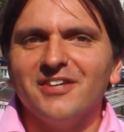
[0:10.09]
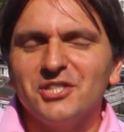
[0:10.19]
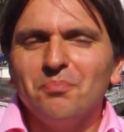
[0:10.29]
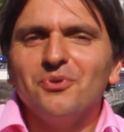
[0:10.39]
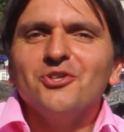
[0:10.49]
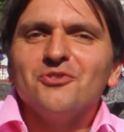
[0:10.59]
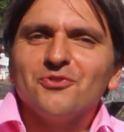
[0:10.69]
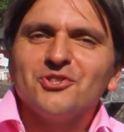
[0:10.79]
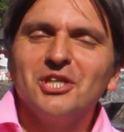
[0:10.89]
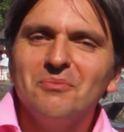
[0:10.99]
It's a
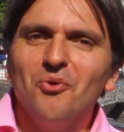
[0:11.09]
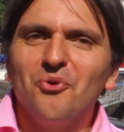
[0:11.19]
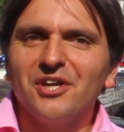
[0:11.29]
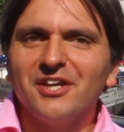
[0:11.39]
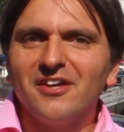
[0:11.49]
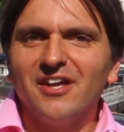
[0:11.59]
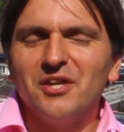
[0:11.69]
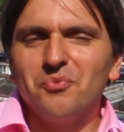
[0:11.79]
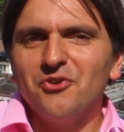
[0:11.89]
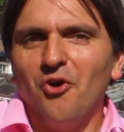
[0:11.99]
beautiful sunny morning,
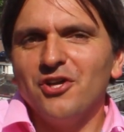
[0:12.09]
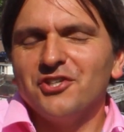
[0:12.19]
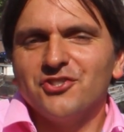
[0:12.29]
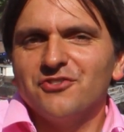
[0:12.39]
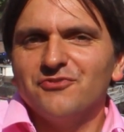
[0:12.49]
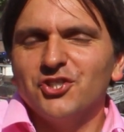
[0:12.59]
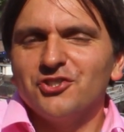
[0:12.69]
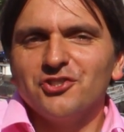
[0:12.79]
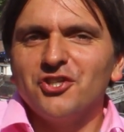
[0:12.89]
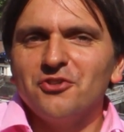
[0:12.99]
and we're not a,
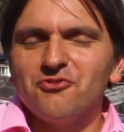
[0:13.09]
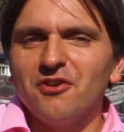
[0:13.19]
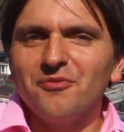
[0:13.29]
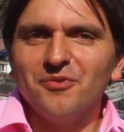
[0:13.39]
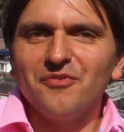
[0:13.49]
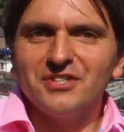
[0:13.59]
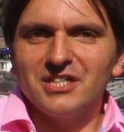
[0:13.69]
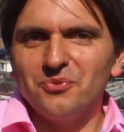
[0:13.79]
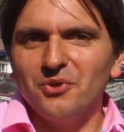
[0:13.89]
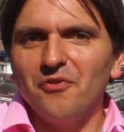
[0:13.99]
just a stone's throw from the
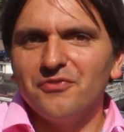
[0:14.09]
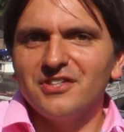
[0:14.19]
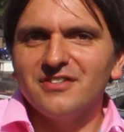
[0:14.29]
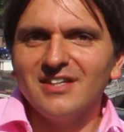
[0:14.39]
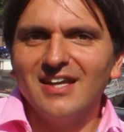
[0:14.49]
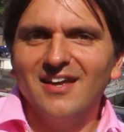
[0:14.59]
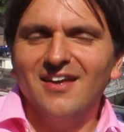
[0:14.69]
Physics World offices.